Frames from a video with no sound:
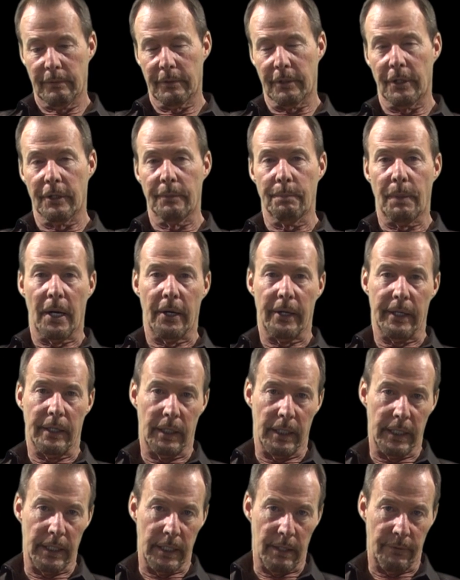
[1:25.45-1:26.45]
third-party
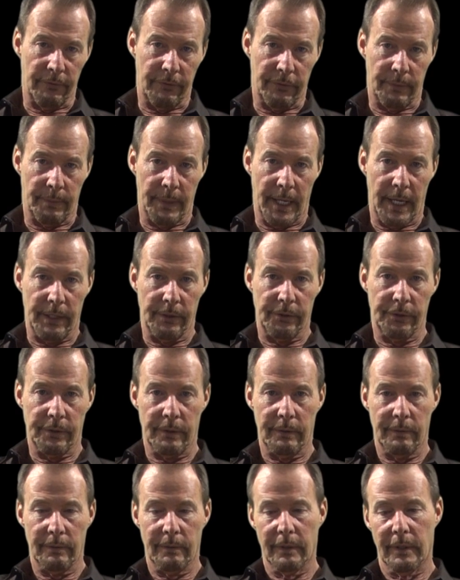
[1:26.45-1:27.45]
lead
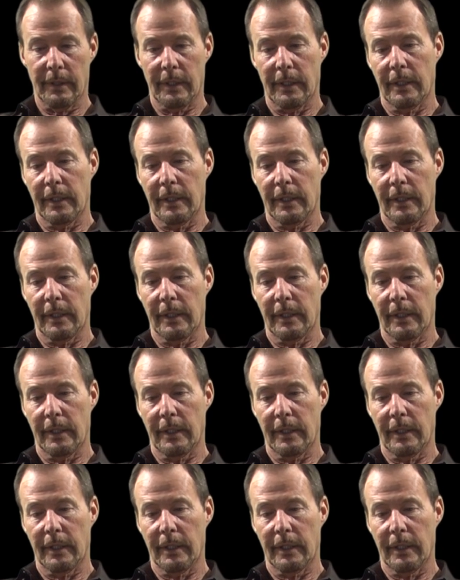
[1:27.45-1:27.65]
information,